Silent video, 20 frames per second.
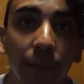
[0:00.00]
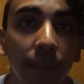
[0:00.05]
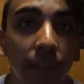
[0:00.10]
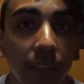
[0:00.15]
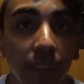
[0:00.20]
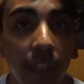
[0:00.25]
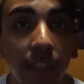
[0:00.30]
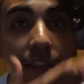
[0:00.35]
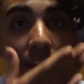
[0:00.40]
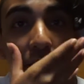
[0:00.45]

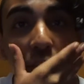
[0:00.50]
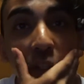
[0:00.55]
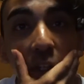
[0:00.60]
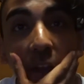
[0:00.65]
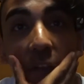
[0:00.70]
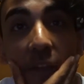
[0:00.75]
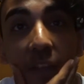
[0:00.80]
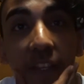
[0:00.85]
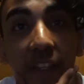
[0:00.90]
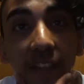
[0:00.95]
See, I just
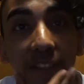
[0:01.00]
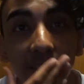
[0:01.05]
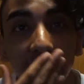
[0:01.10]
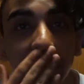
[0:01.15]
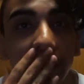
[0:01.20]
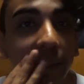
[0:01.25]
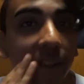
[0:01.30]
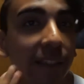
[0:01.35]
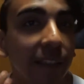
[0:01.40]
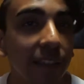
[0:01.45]
shaved
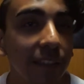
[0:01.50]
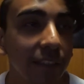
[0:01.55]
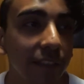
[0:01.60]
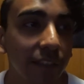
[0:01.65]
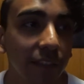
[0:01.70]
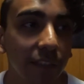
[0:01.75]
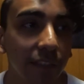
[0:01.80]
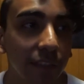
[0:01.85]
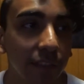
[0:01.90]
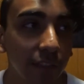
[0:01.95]
yesterday. I
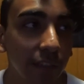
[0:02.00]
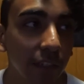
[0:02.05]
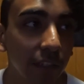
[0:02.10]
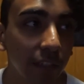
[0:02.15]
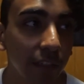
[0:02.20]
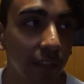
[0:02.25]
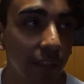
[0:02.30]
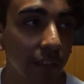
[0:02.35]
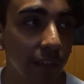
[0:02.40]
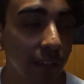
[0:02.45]
just trying
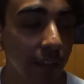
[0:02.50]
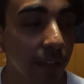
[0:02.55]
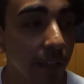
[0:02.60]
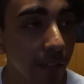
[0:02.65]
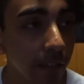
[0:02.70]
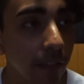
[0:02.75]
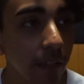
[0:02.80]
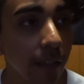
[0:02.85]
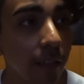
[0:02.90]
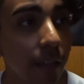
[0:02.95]
to
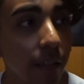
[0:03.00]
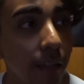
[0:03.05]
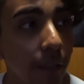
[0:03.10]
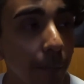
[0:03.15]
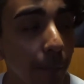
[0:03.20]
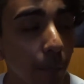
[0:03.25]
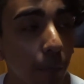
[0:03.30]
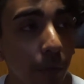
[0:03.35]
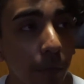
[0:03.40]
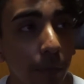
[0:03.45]

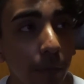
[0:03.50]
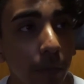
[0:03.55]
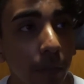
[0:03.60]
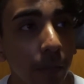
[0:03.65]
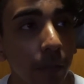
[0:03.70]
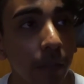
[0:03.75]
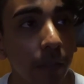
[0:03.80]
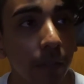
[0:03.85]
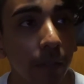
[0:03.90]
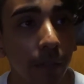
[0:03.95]
get more
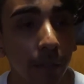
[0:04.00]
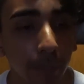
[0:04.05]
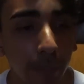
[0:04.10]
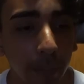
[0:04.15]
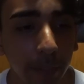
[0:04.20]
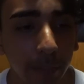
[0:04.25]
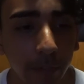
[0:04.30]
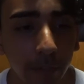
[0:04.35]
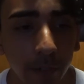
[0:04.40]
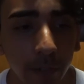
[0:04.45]

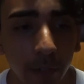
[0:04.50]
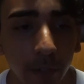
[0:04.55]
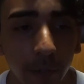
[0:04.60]
better.